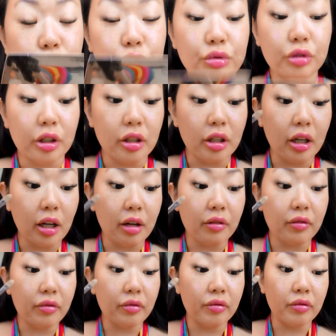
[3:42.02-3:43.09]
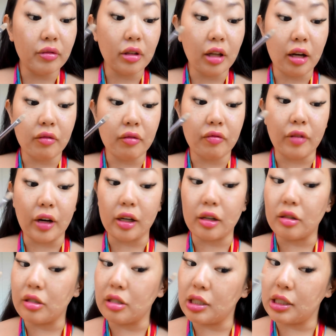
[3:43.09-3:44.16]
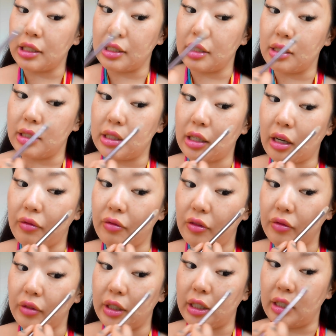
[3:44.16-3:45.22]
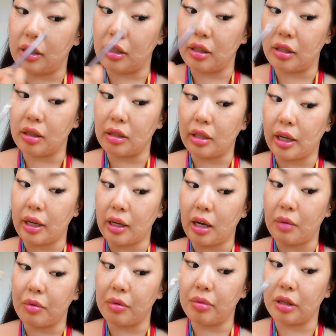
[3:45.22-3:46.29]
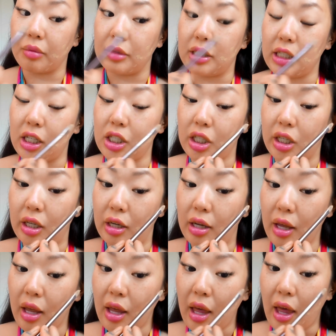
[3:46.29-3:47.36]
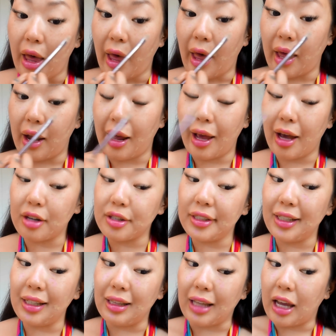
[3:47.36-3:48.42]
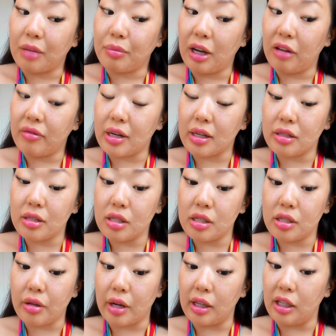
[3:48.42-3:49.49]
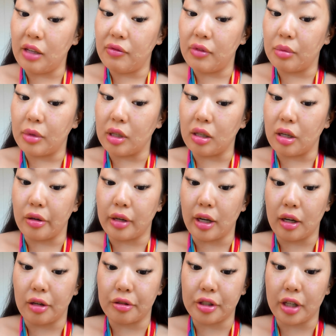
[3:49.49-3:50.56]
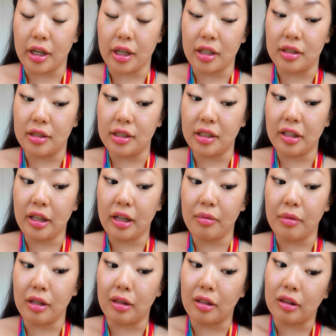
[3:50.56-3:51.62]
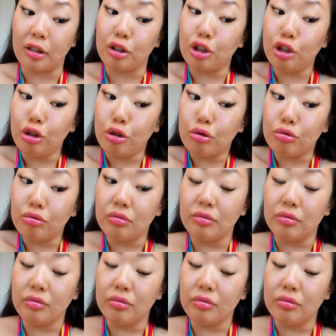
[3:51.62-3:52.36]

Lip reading: And then I have a lot of freckles and stuff over here, like hyperpigmentation. And I actually like my freckles, so I leave them alone. I don't try to conceal them. I think they're cute.